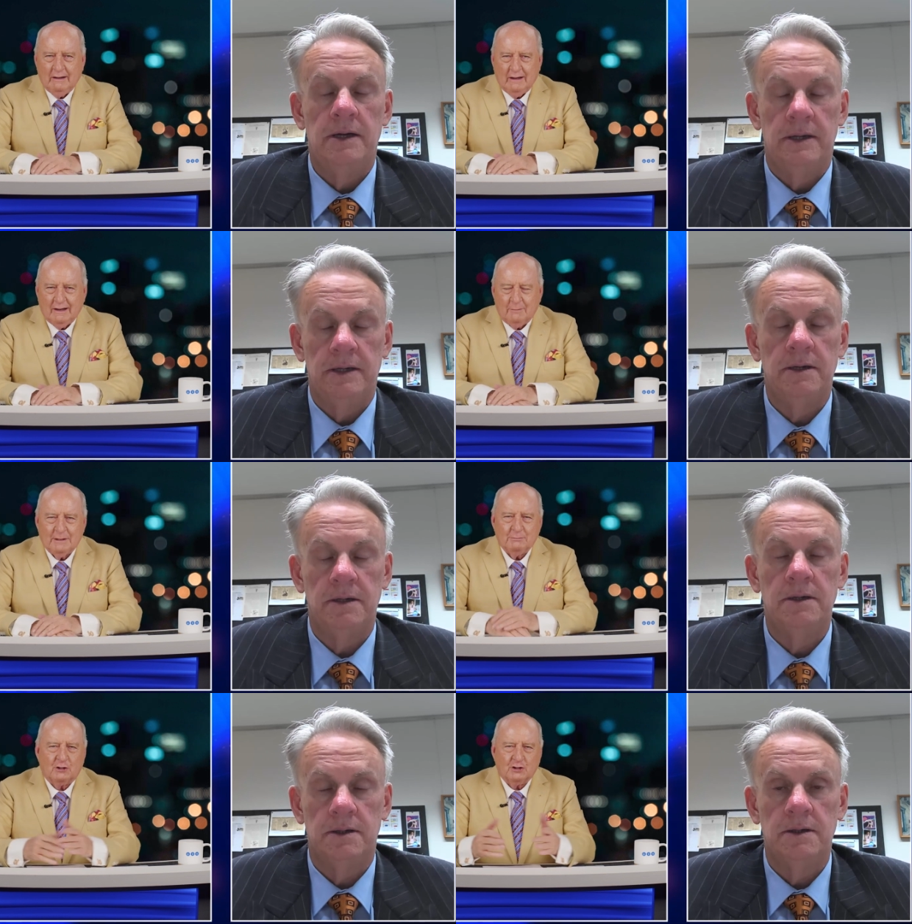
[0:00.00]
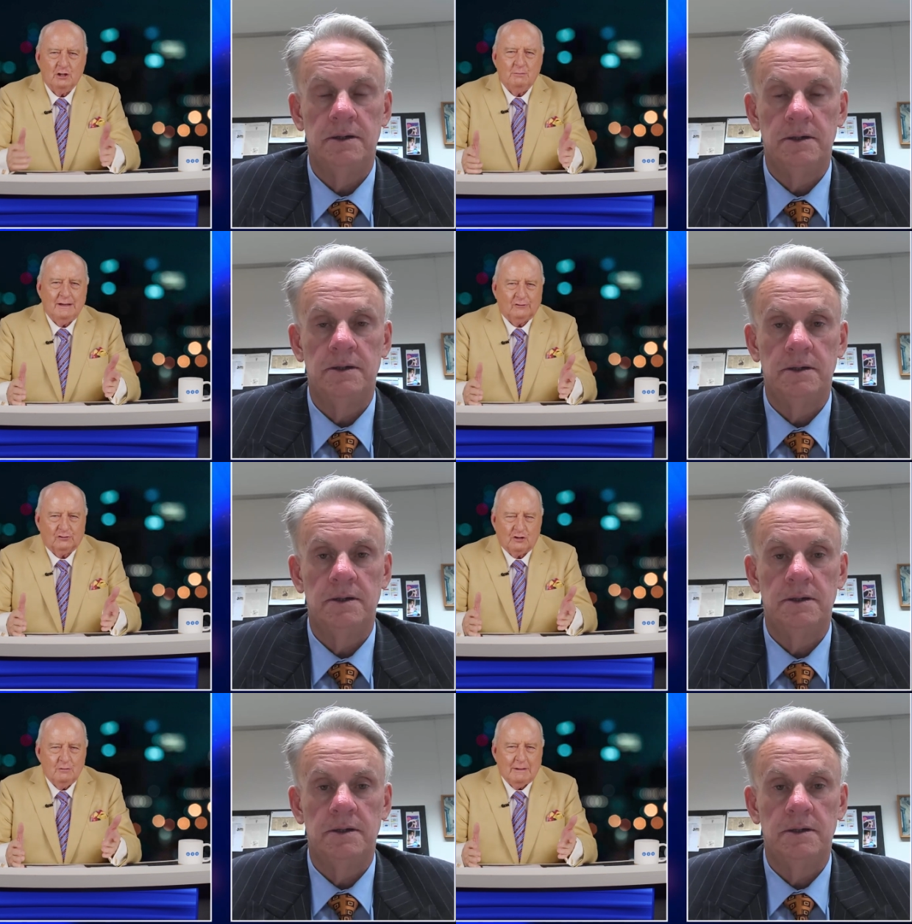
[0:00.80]
Speaker 1: Uh, I mean, but two months,
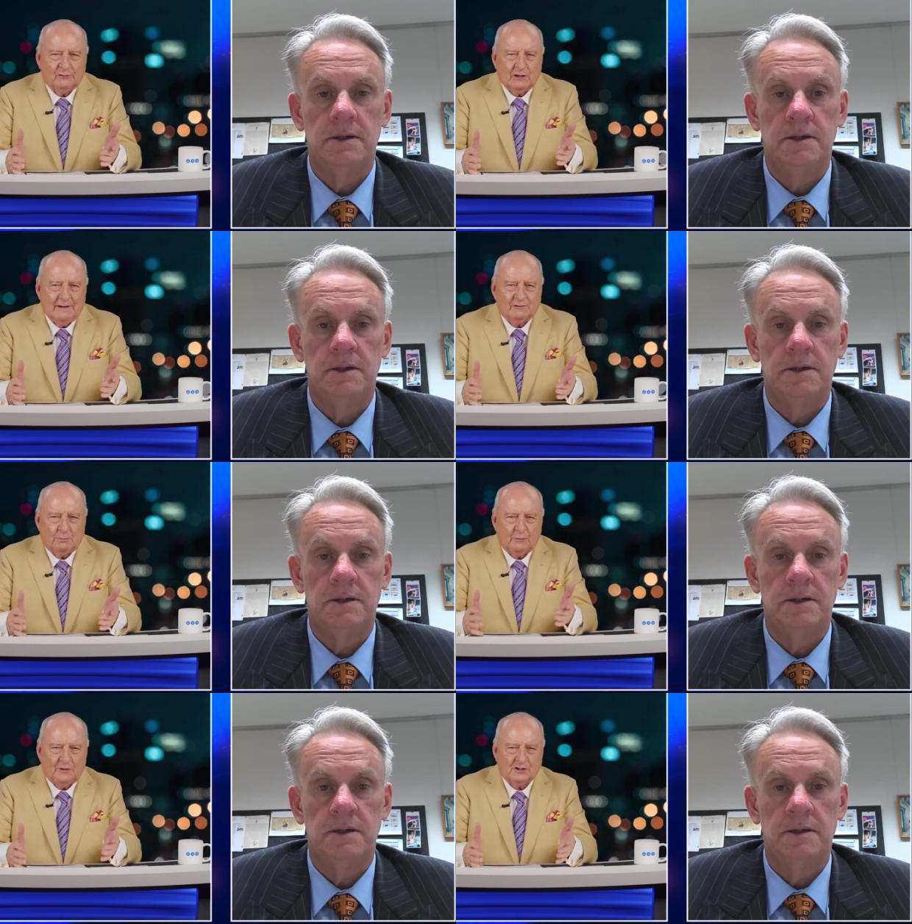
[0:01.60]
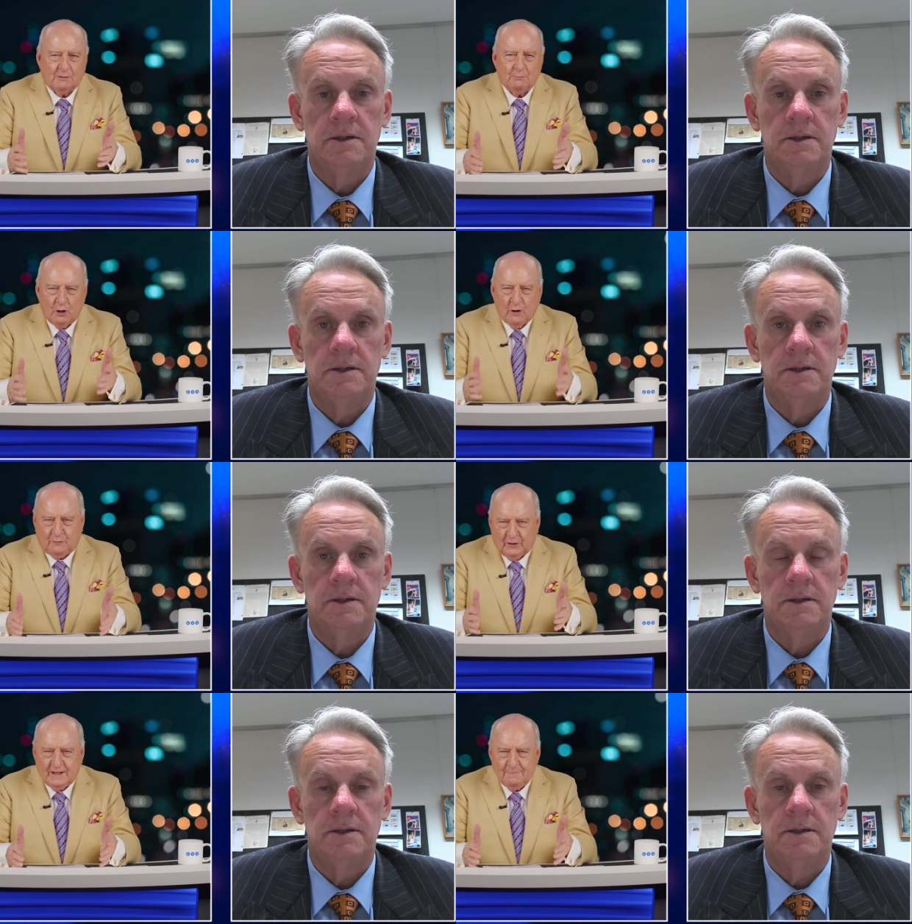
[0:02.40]
two months after Professor
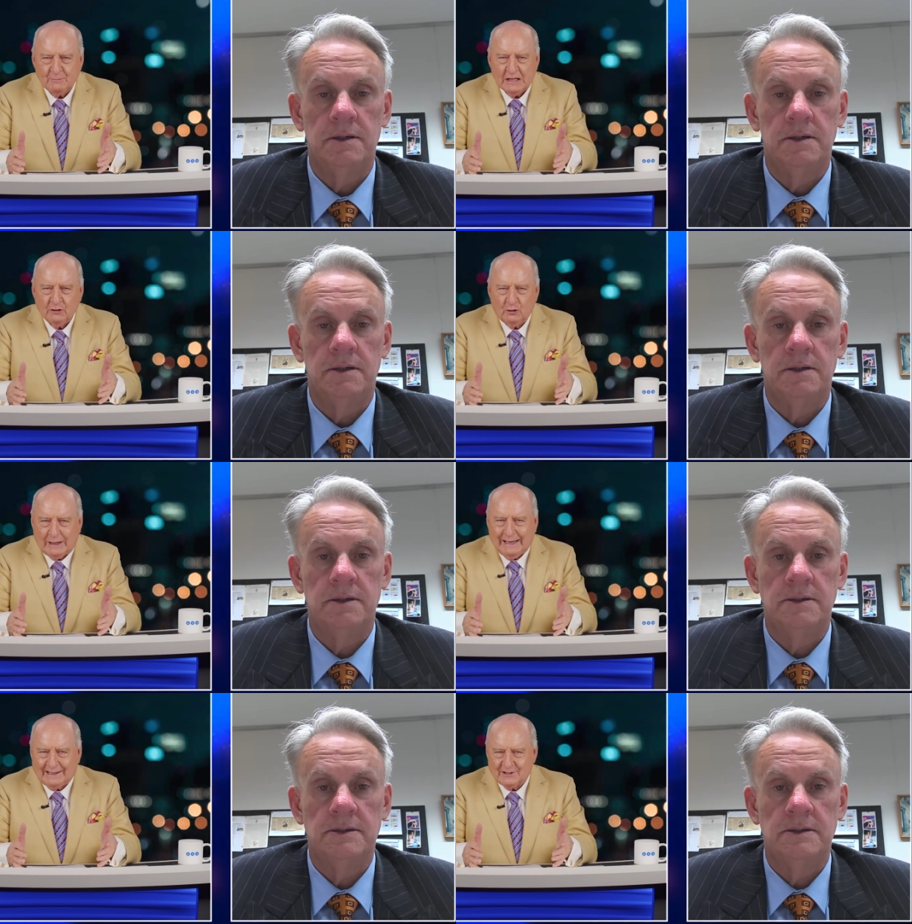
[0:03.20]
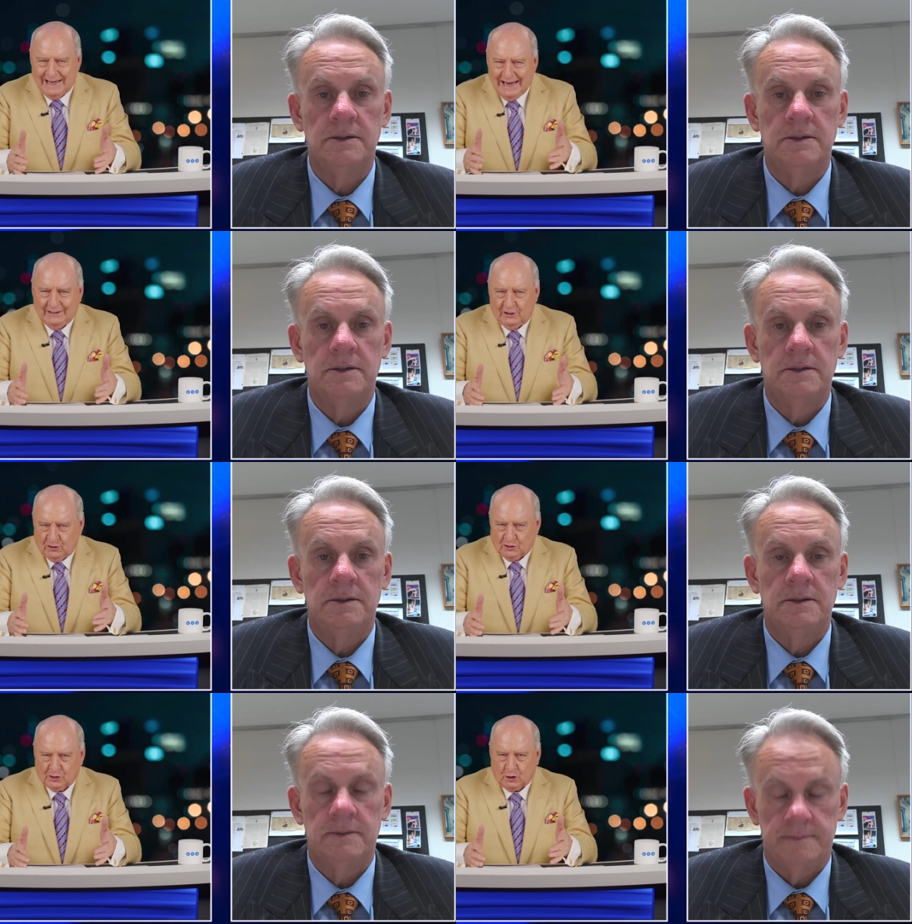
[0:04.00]
Murphy took Alex
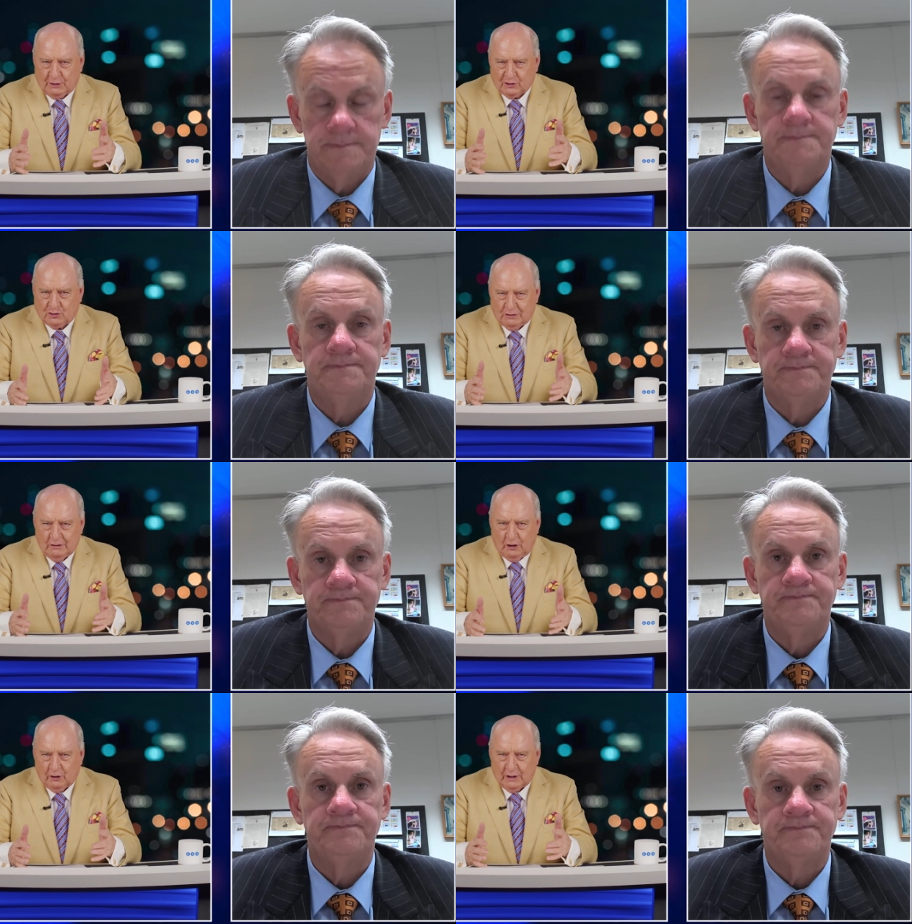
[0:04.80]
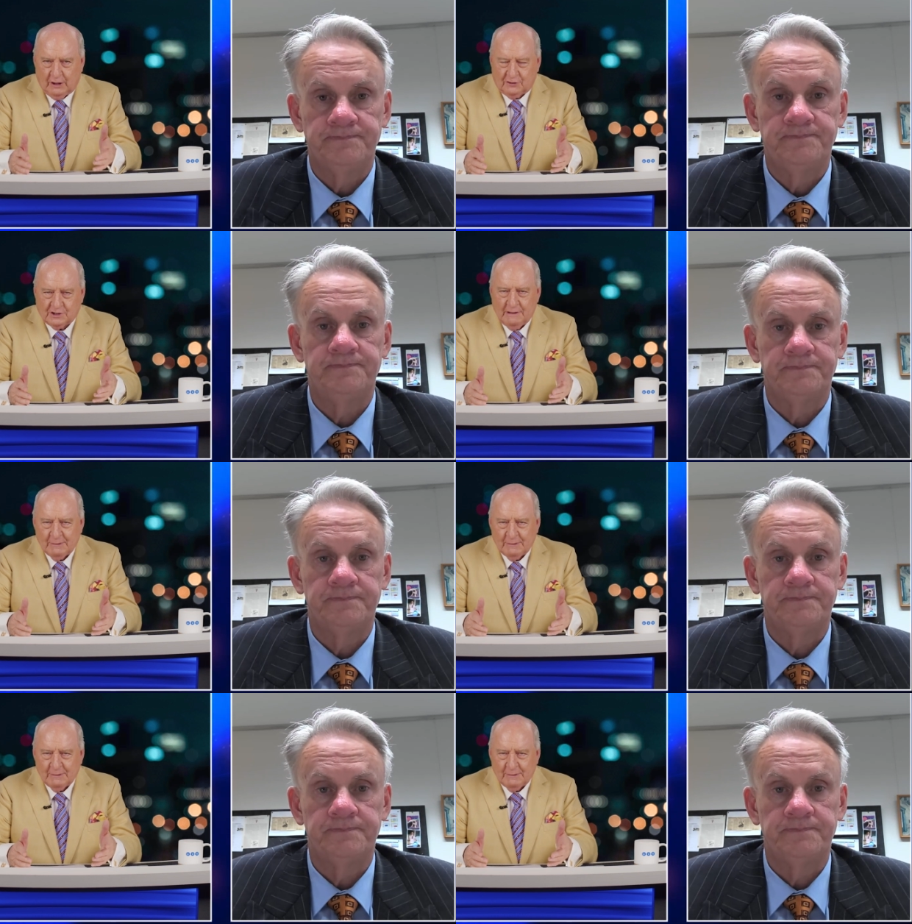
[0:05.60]
Antic's question on notice,